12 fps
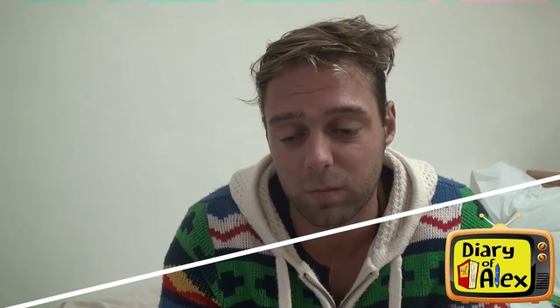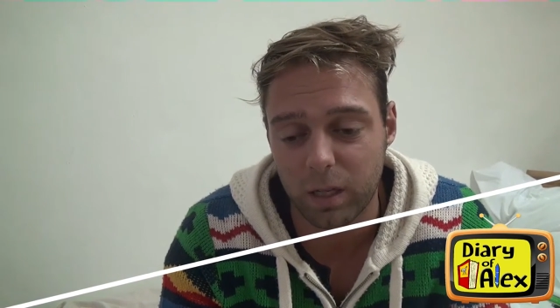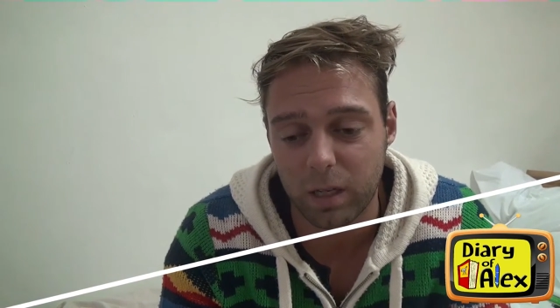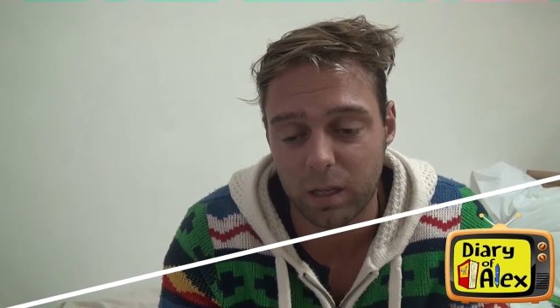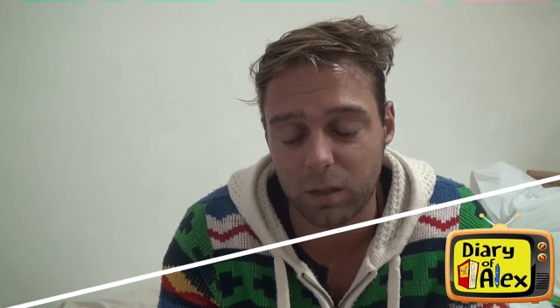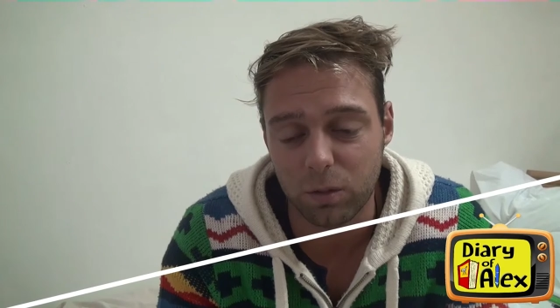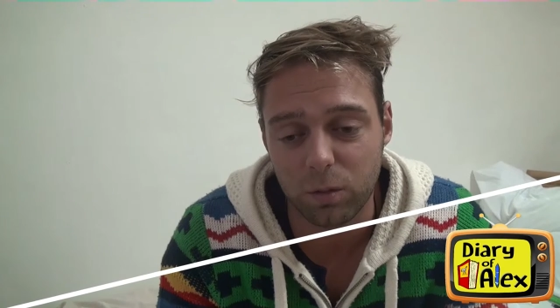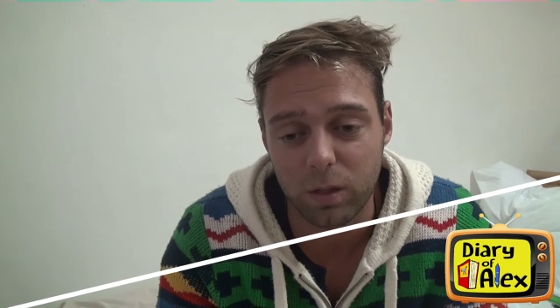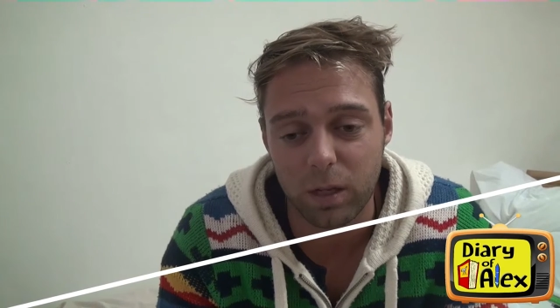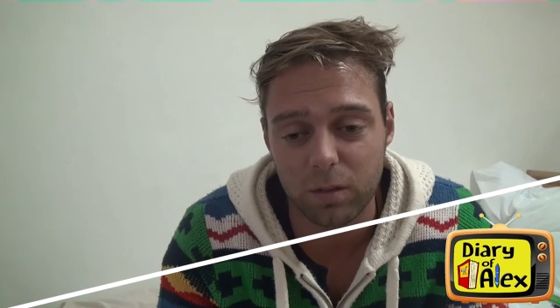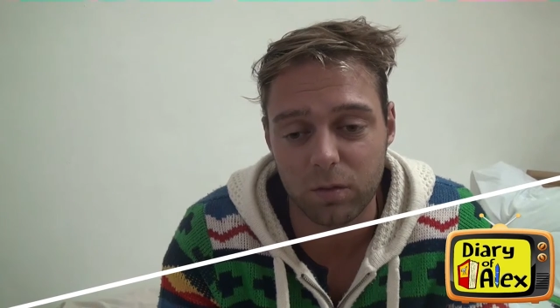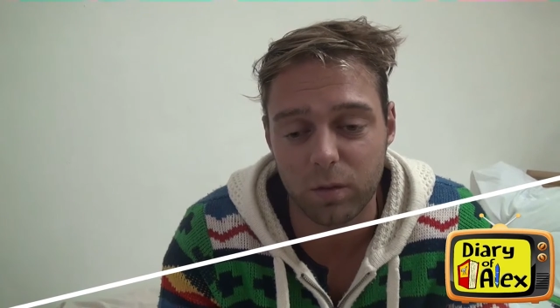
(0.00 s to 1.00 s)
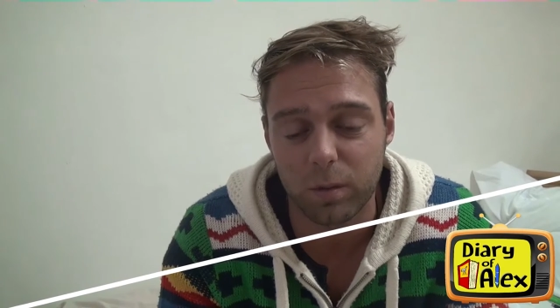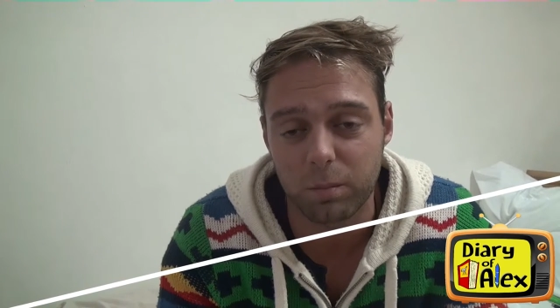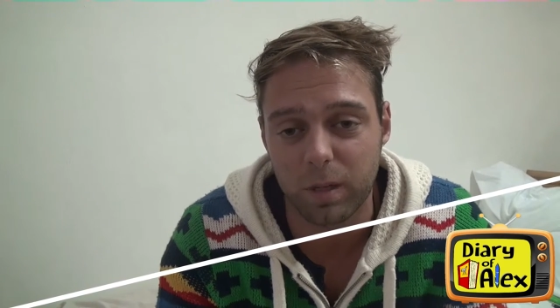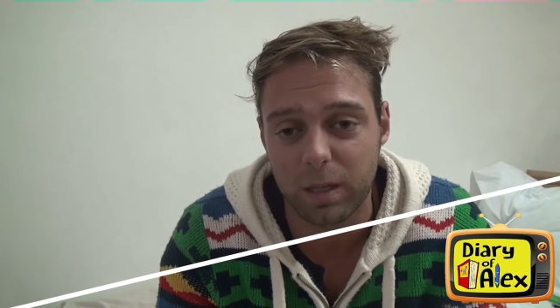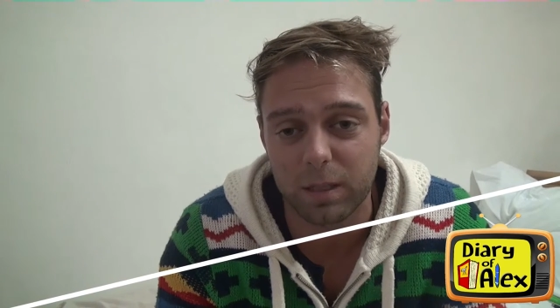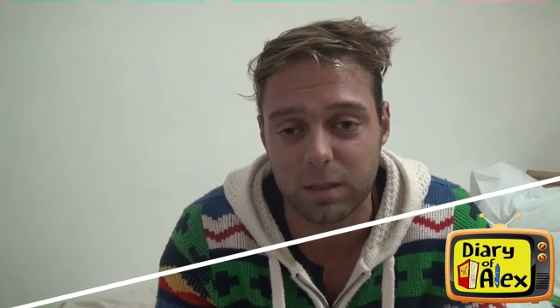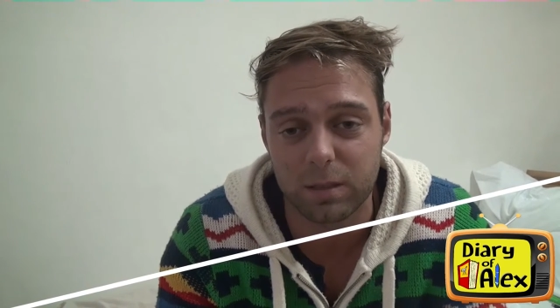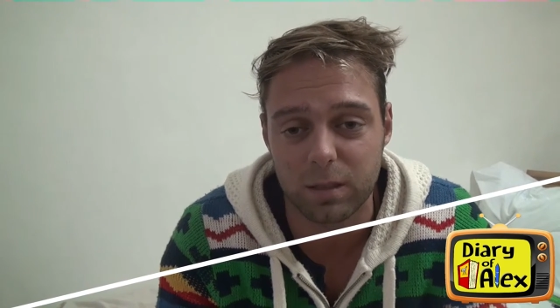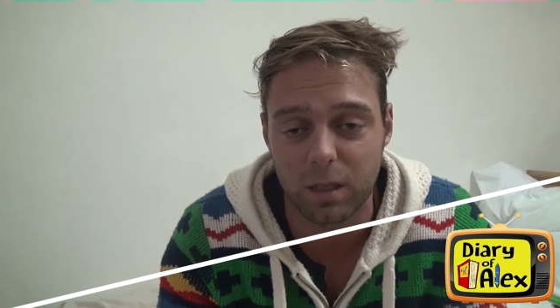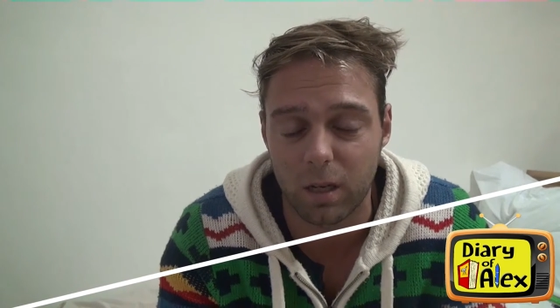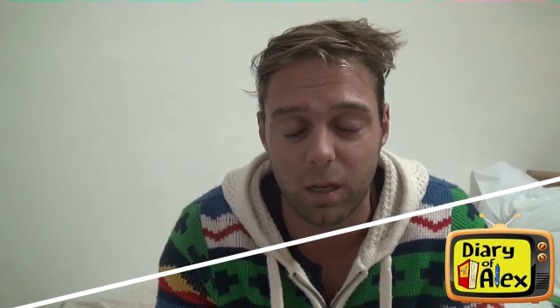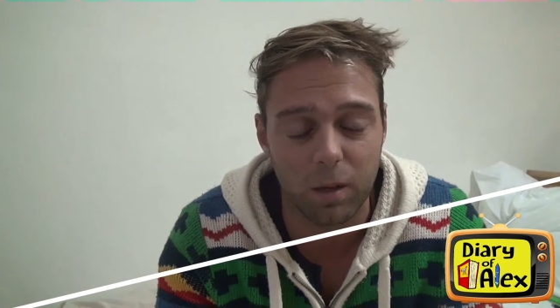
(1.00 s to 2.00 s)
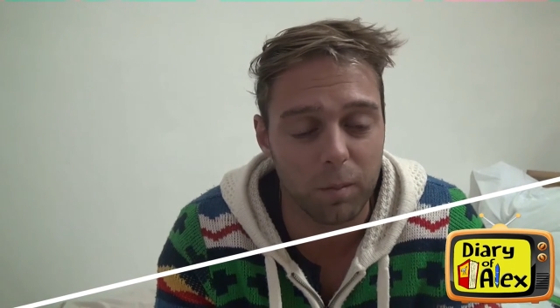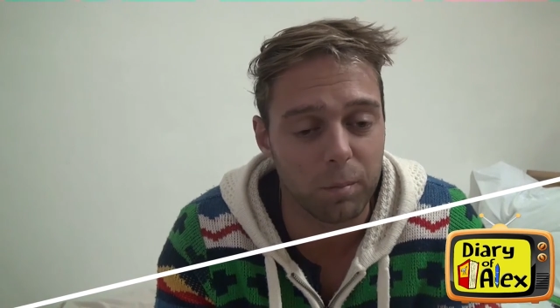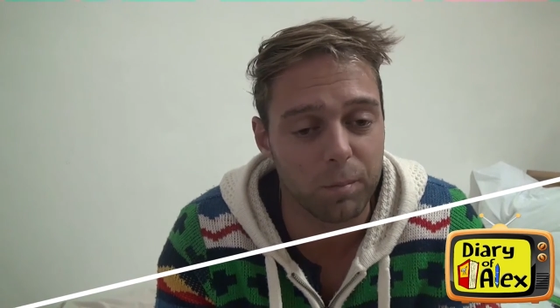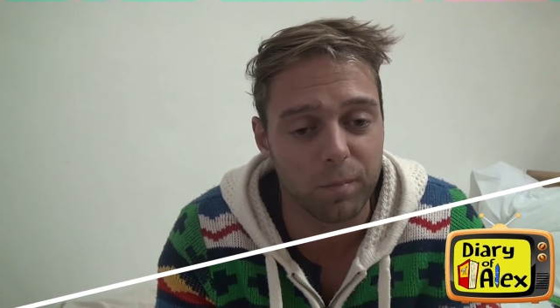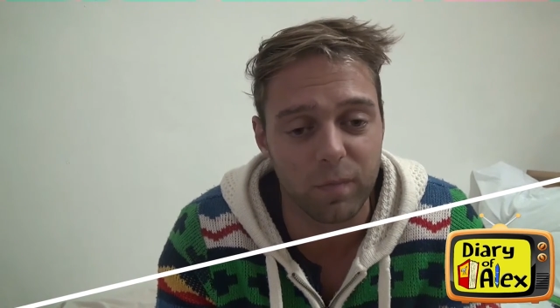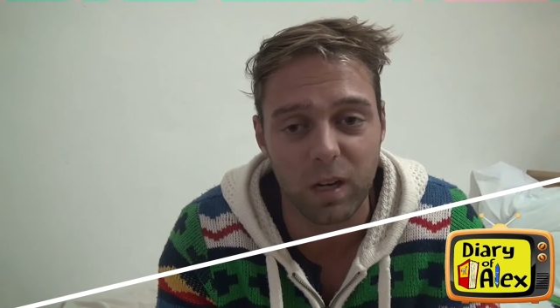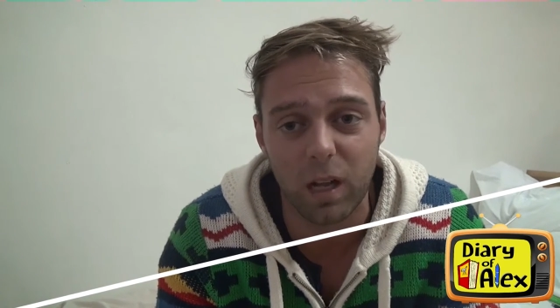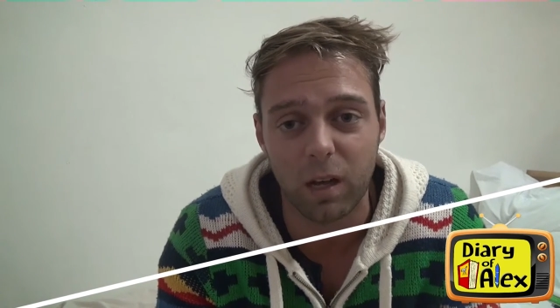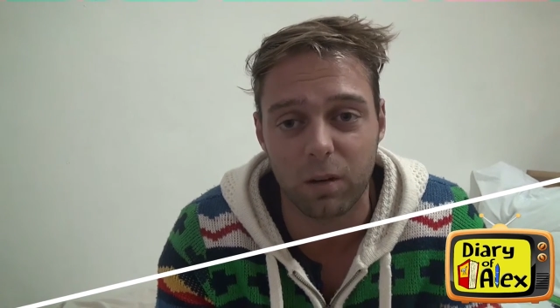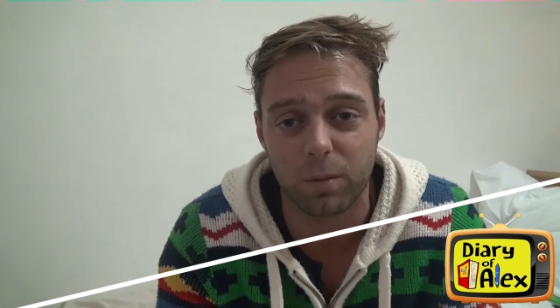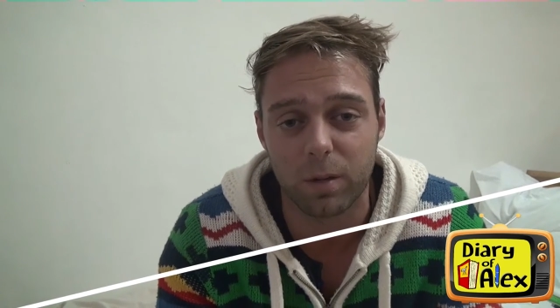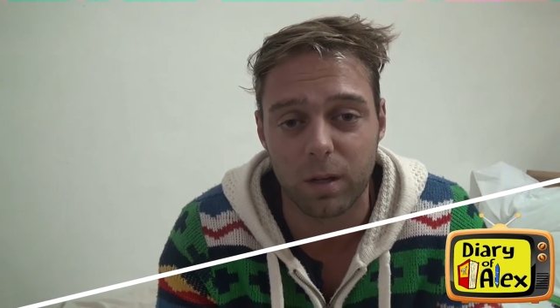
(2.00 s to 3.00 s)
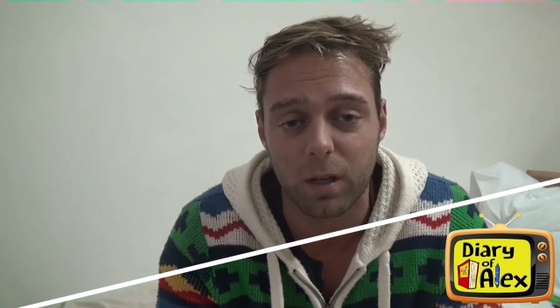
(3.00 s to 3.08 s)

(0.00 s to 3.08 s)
Yeah, you can't replace love.